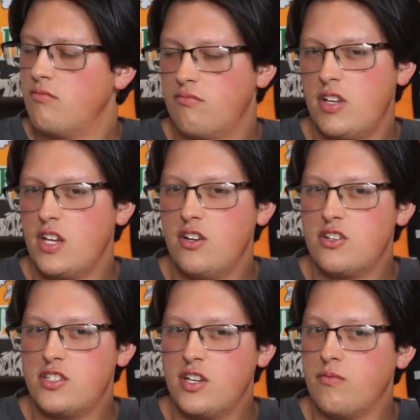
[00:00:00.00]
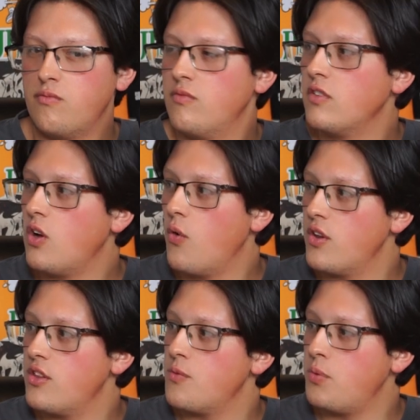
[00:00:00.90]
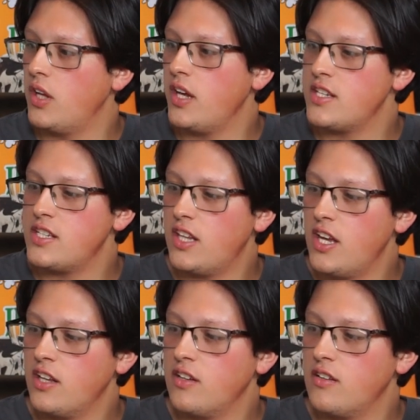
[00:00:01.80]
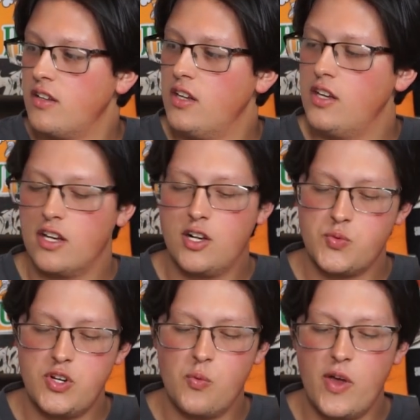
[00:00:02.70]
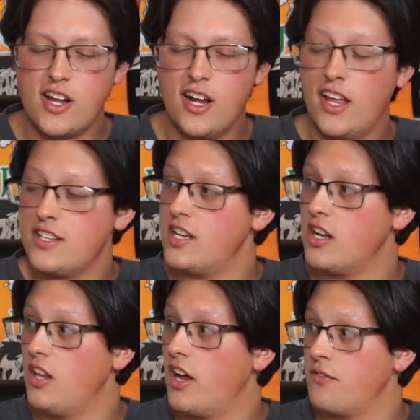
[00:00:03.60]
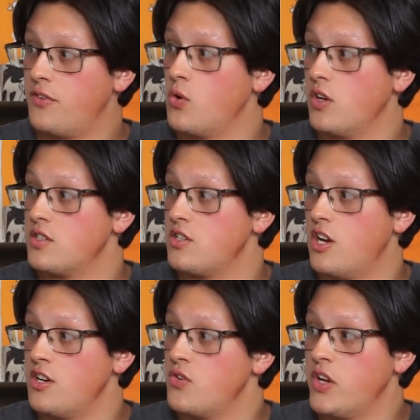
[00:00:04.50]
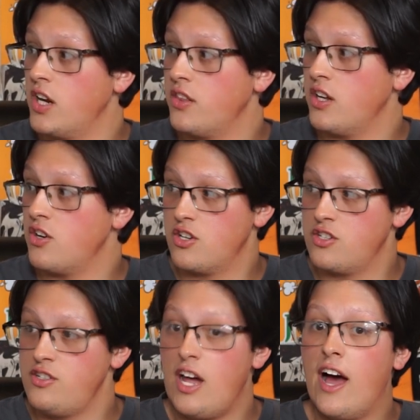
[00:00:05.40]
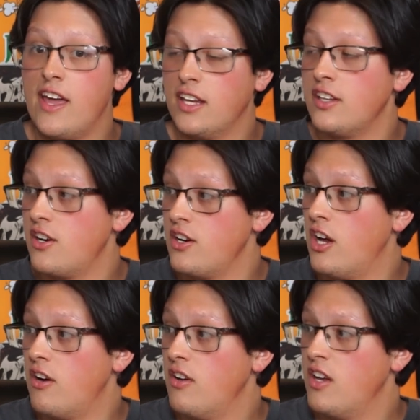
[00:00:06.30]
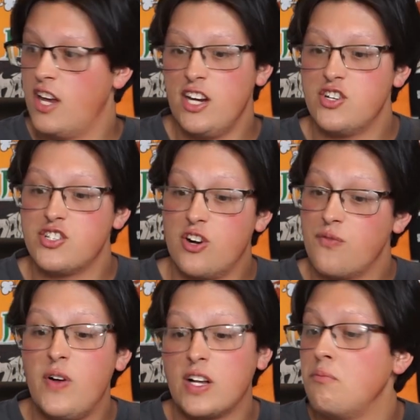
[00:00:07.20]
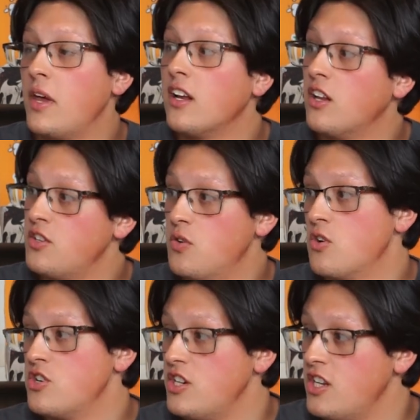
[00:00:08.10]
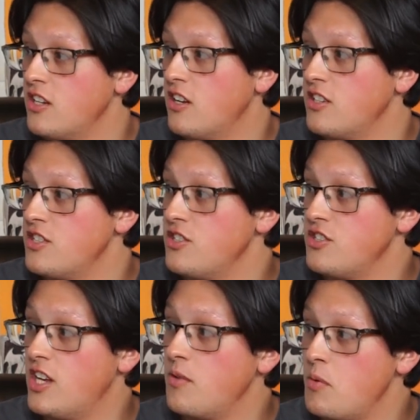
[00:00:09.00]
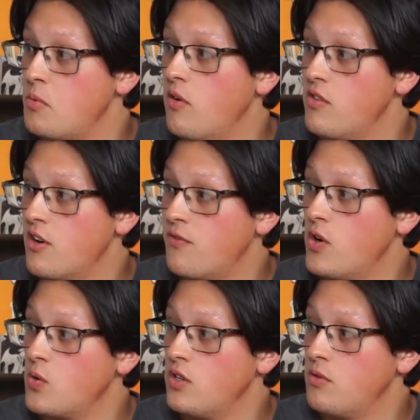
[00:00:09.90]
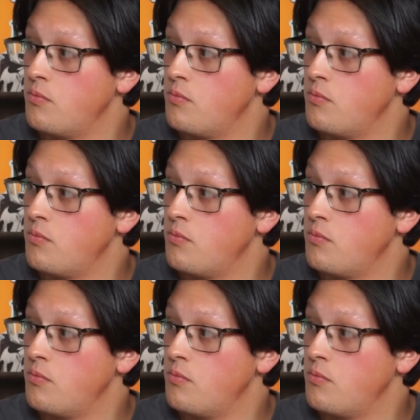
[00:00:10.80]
Like, you're just, like, going to their place and, like... Because when you're weight cutting, it's like a lot of focus. You're not doing anything. You're just dying in there, you know? Mm-hmm. And you just start fucking banging on the door and shit. Ding dong ditching. You're sending people over there to fuck with them.